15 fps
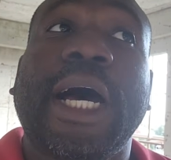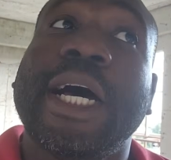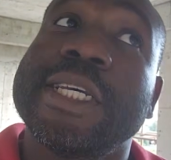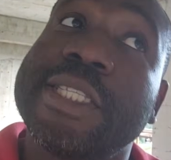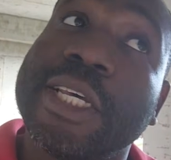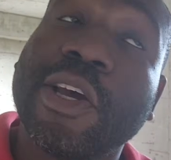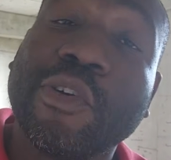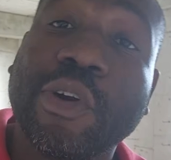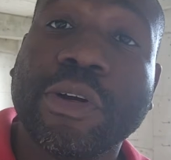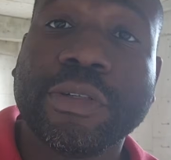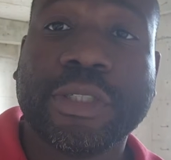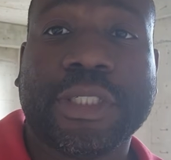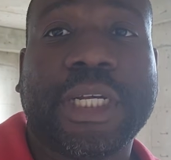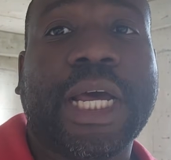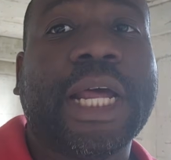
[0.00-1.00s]
Stick
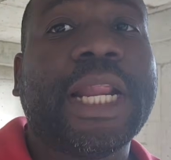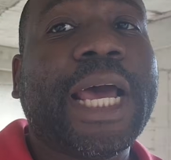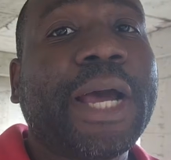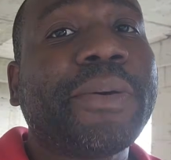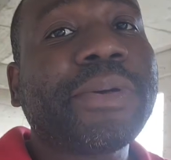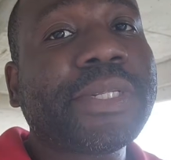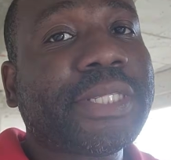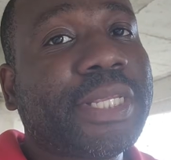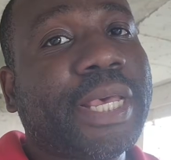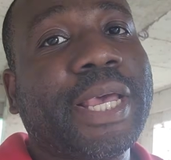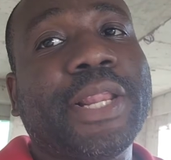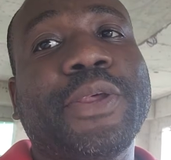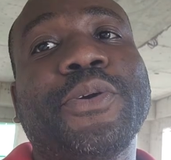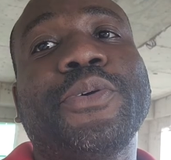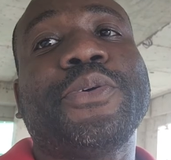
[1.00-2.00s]
around and I will
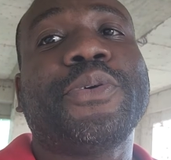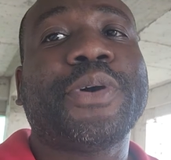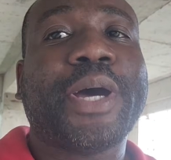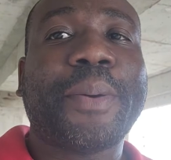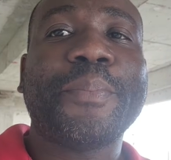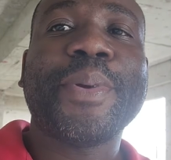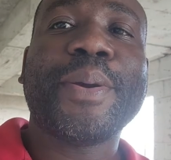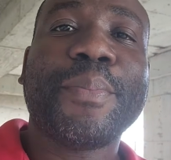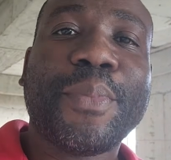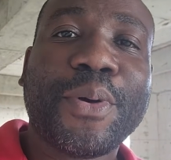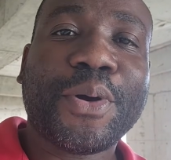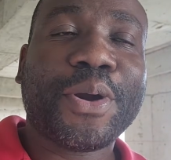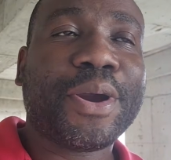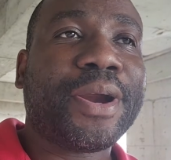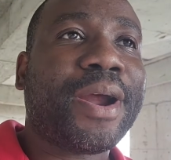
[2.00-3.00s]
tell you a bit
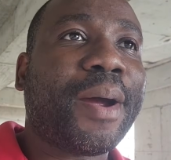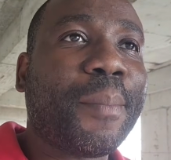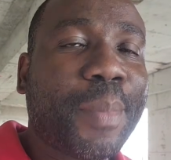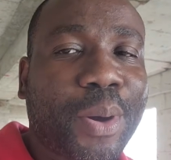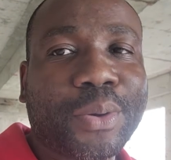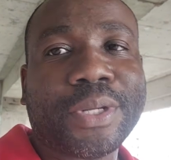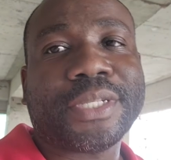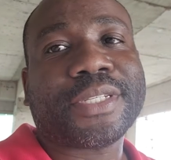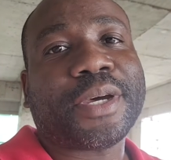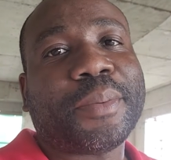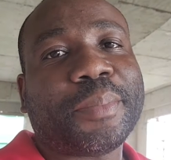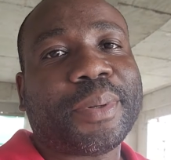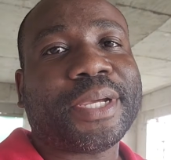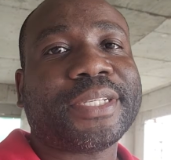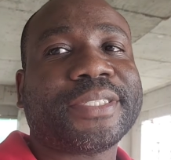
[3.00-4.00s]
more about this
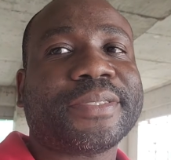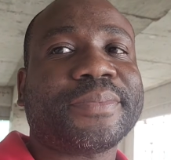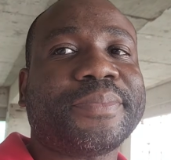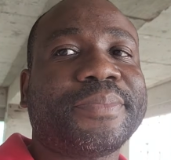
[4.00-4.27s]
complex.